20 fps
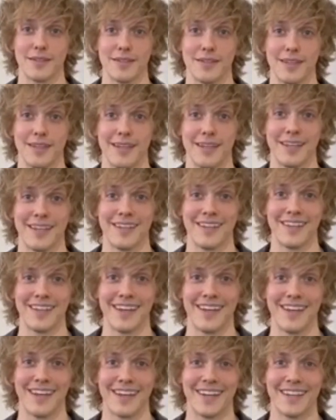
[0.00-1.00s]
And
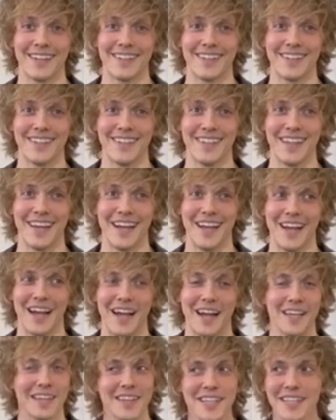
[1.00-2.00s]

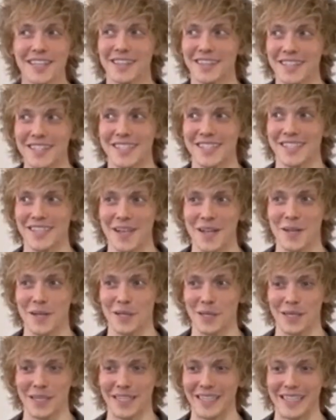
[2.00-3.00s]
I think this
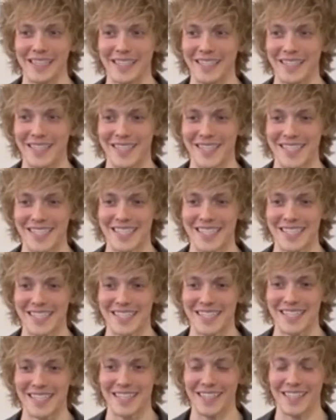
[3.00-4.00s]
song is
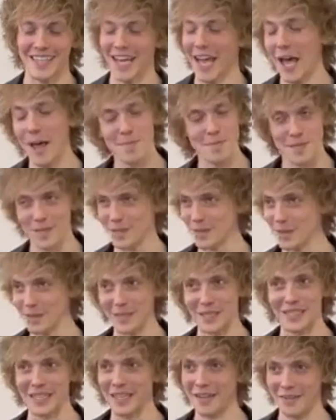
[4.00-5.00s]

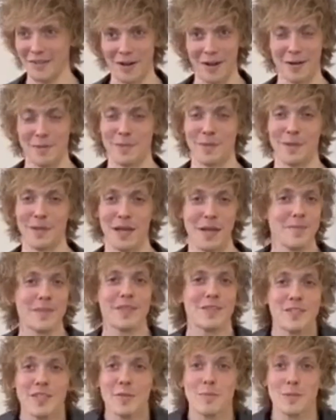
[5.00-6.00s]
absolutely incredible. I mean,
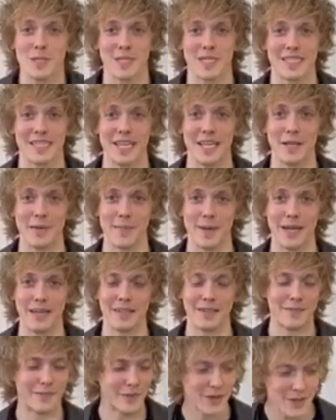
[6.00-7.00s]
there's so much to say about
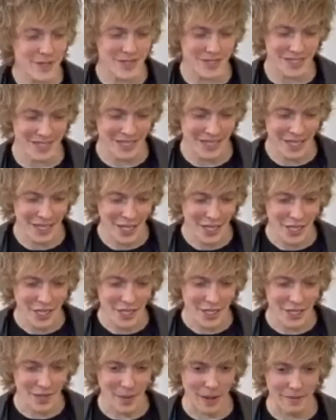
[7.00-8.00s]
it. First,
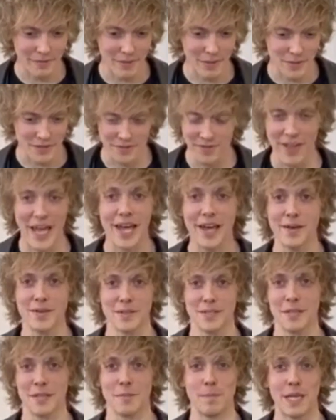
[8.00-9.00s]
you have those
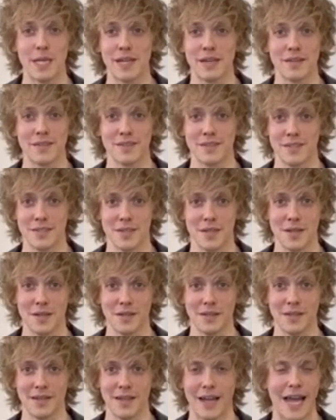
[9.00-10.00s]
vows at the beginning of the
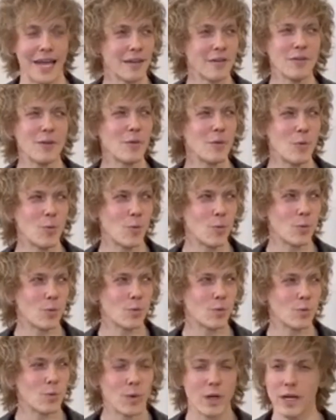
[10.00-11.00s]
song. I don't know
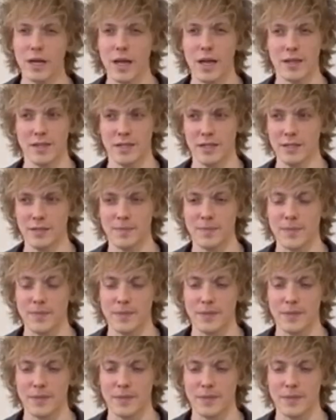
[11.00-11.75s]
what other